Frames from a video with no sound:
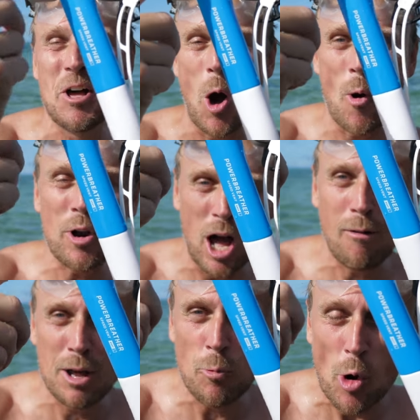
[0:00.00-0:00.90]
I
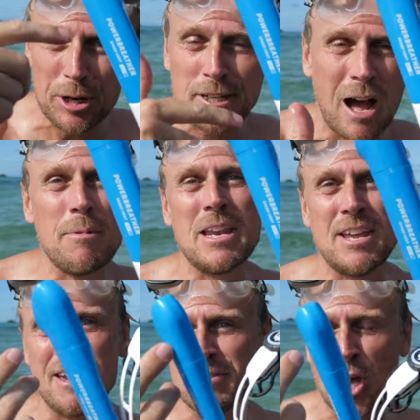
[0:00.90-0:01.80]
want water to come
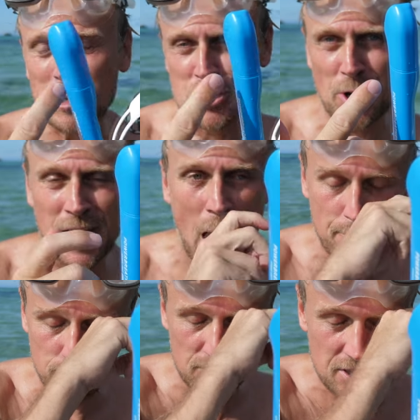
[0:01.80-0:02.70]
in, even though it's not gonna
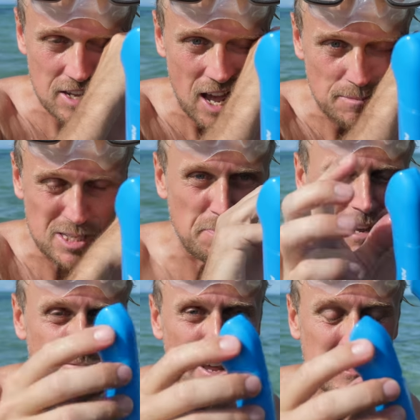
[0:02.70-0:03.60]
happen with the
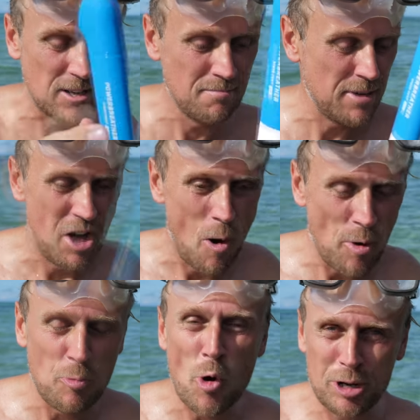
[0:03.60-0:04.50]
speed vents on, but I
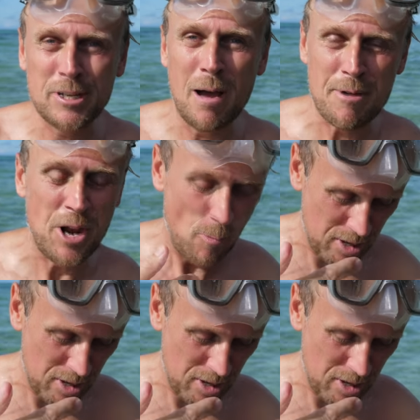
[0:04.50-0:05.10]
want water to come in.